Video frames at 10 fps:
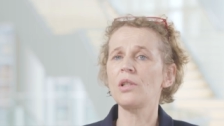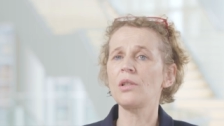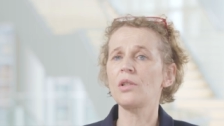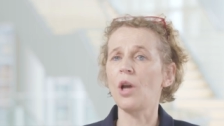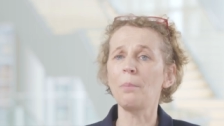
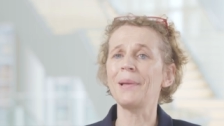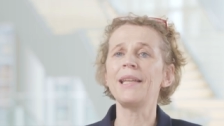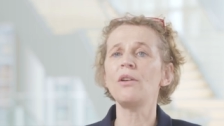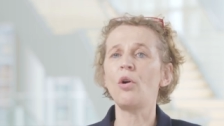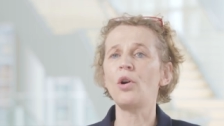uh,
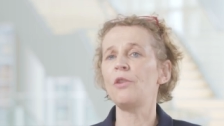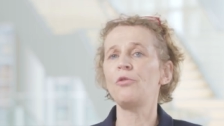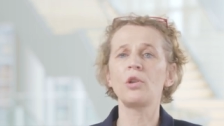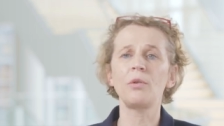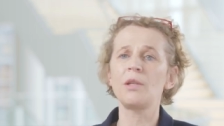company or
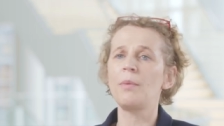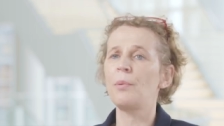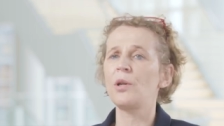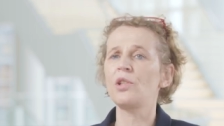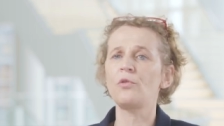if you're going to be
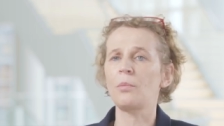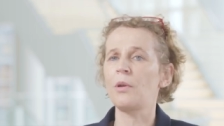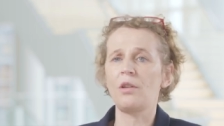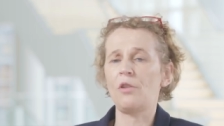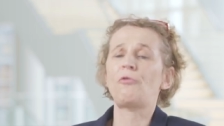posted from
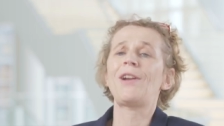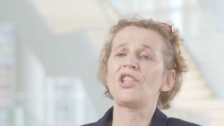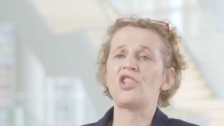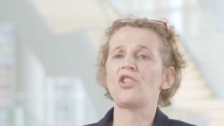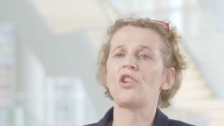a, a
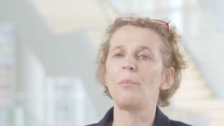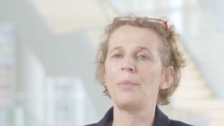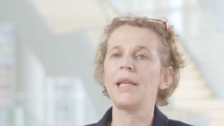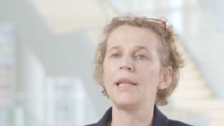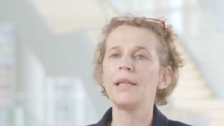French
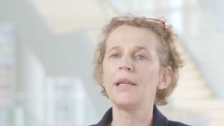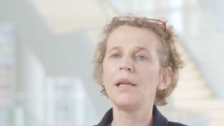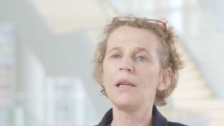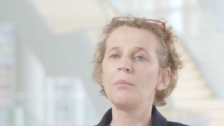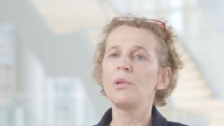company,
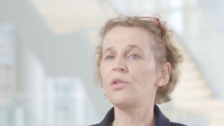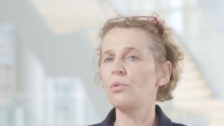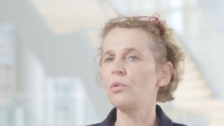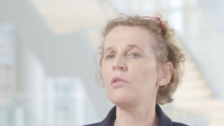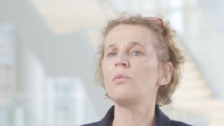because
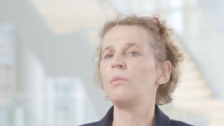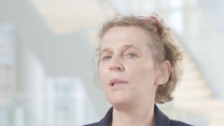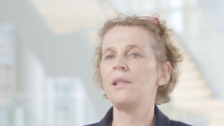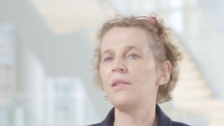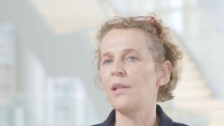the rules will
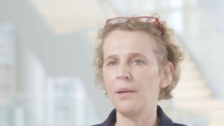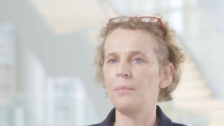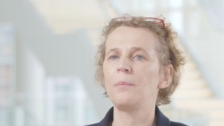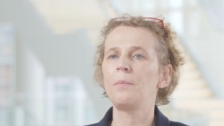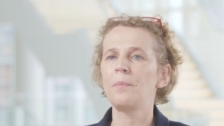be the
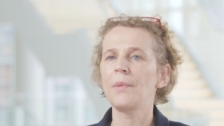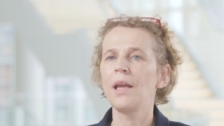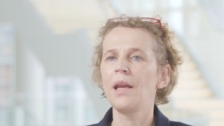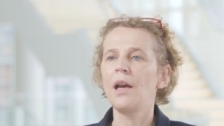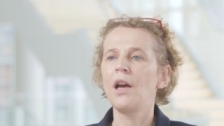same.
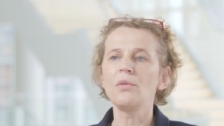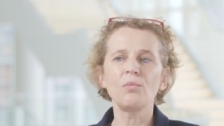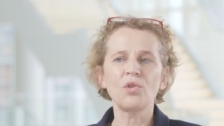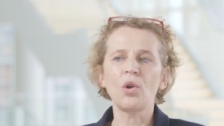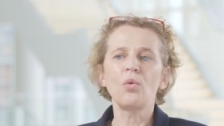
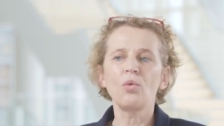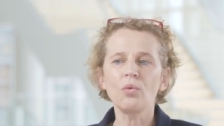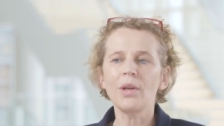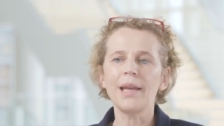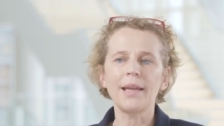So
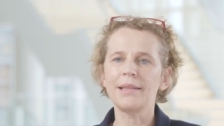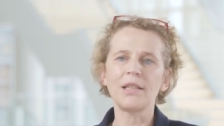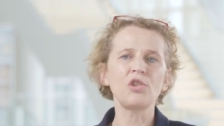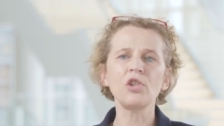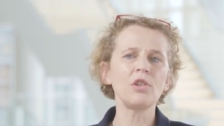
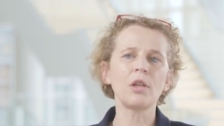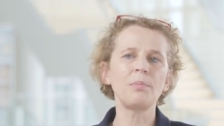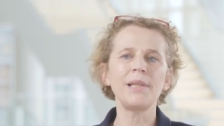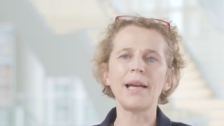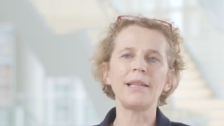there should
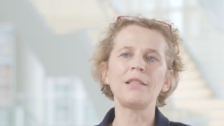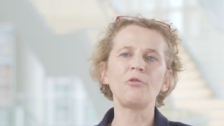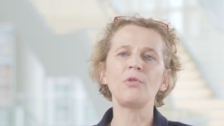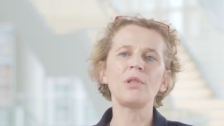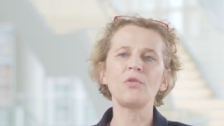not be any
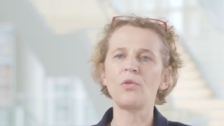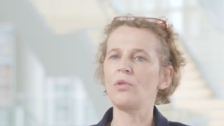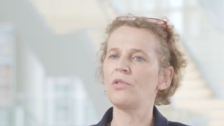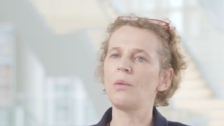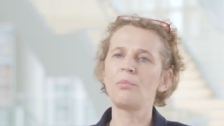difference for
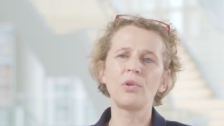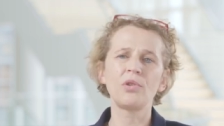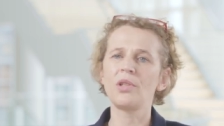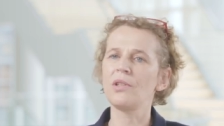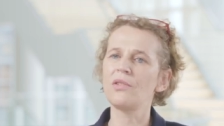long-time
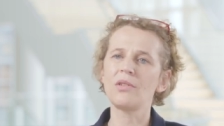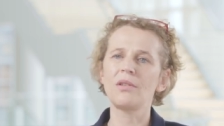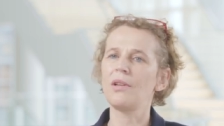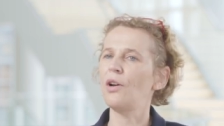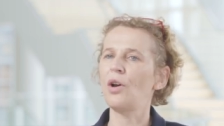postings
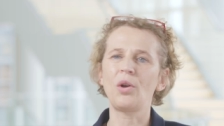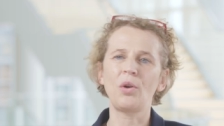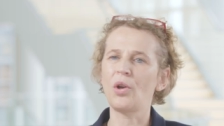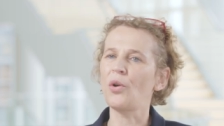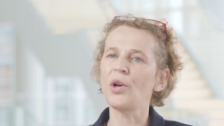
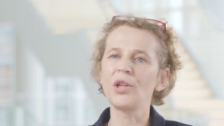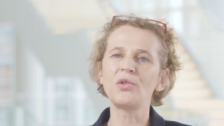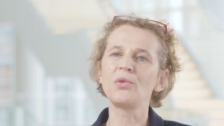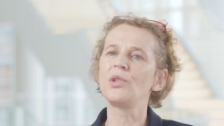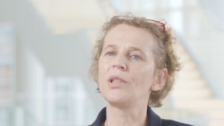according
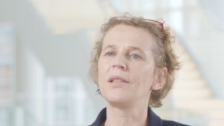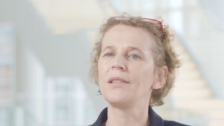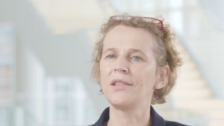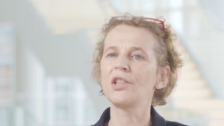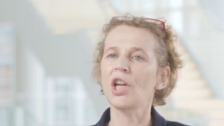to the,
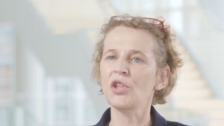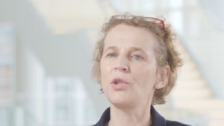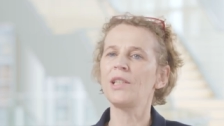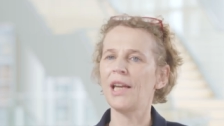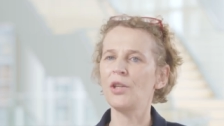the
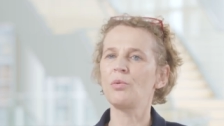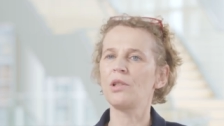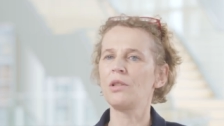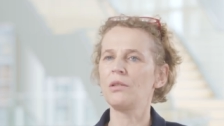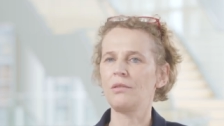country that you
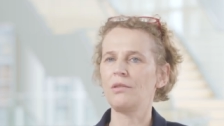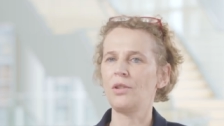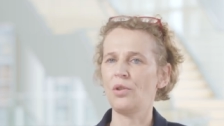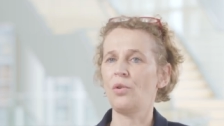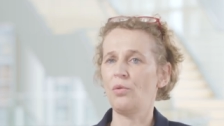were
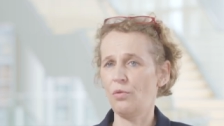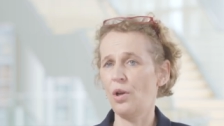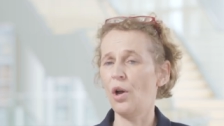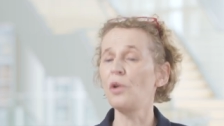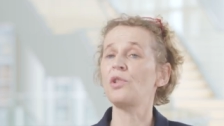
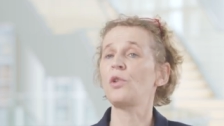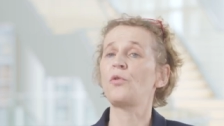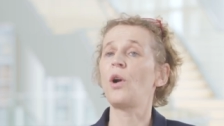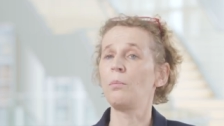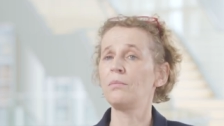uh, hosted
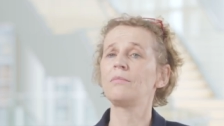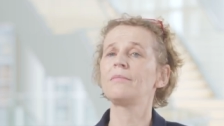from.